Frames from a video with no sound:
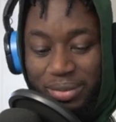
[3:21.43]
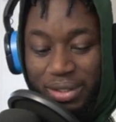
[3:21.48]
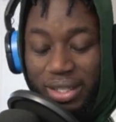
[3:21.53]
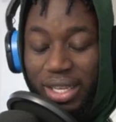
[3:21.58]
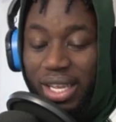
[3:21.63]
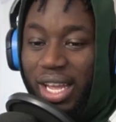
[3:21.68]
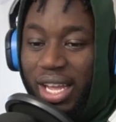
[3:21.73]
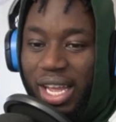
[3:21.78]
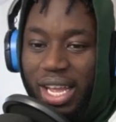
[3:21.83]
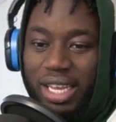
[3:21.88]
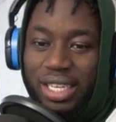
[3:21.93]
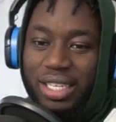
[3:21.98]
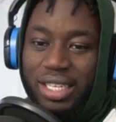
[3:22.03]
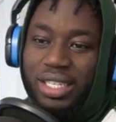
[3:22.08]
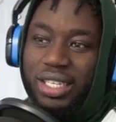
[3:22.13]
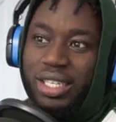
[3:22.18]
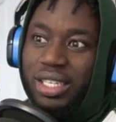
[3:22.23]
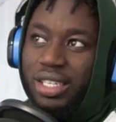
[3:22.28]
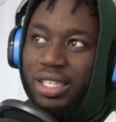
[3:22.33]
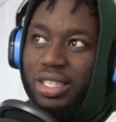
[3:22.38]
And
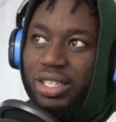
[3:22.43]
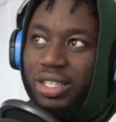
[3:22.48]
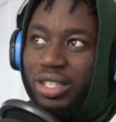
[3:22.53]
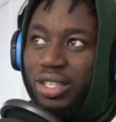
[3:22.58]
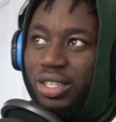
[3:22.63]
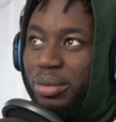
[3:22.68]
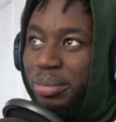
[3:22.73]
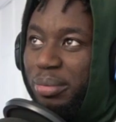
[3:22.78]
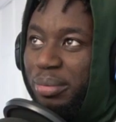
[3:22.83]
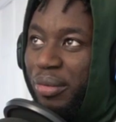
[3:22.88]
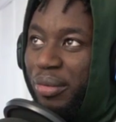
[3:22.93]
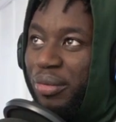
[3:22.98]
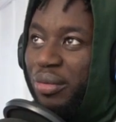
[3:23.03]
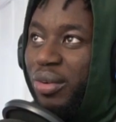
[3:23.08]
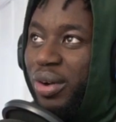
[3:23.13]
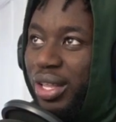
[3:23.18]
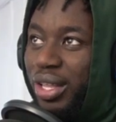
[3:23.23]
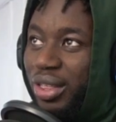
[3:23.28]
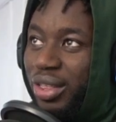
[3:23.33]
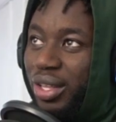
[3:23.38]
before I
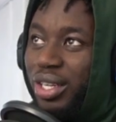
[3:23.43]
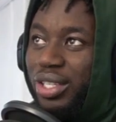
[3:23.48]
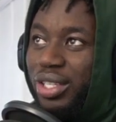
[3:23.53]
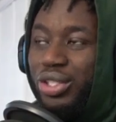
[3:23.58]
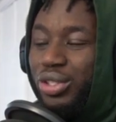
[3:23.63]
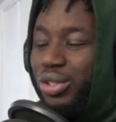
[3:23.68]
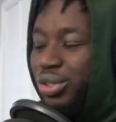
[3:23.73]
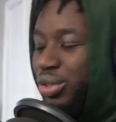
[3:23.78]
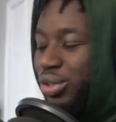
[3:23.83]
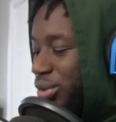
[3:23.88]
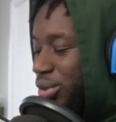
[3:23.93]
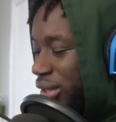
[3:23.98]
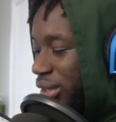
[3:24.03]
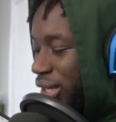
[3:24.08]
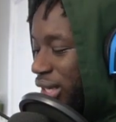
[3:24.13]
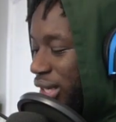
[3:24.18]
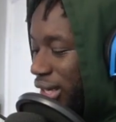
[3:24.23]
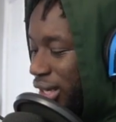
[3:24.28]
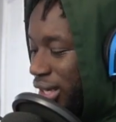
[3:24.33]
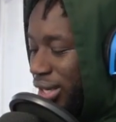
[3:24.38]
thought she couldn't
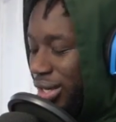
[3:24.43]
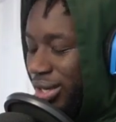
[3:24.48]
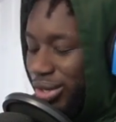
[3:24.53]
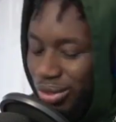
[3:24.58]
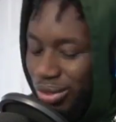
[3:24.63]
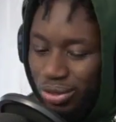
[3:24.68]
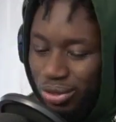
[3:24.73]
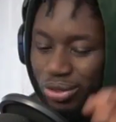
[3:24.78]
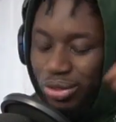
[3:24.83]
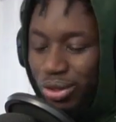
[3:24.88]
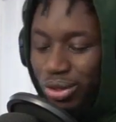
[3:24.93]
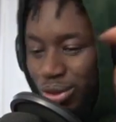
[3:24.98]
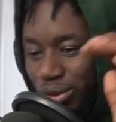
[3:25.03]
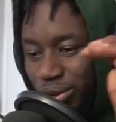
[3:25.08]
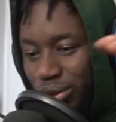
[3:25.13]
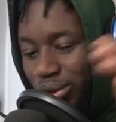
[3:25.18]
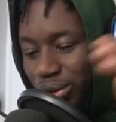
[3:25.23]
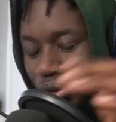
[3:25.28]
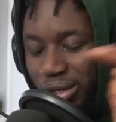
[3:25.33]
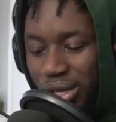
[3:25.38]
hit those notes,
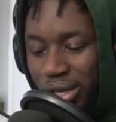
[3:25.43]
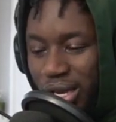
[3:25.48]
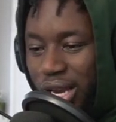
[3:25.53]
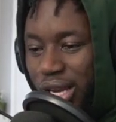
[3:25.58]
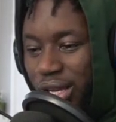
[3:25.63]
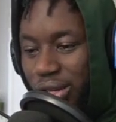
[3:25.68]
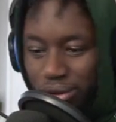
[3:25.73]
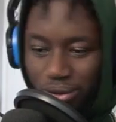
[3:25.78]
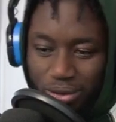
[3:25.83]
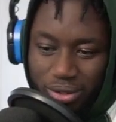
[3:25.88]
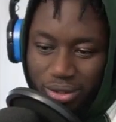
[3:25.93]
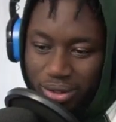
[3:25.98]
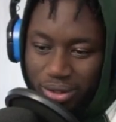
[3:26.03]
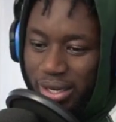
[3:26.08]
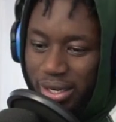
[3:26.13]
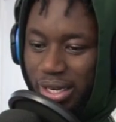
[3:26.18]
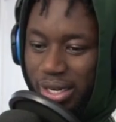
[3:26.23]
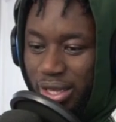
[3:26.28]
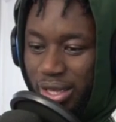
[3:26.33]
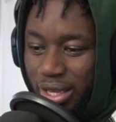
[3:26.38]
those high notes or
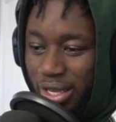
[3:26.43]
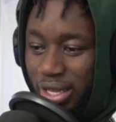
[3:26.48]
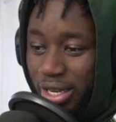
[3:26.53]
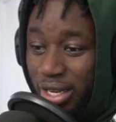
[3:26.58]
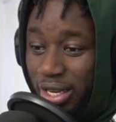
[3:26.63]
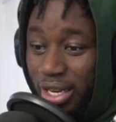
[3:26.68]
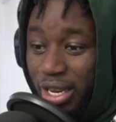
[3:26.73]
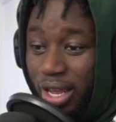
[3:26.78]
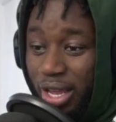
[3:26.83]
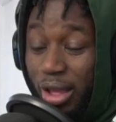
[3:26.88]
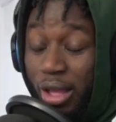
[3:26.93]
anything like that.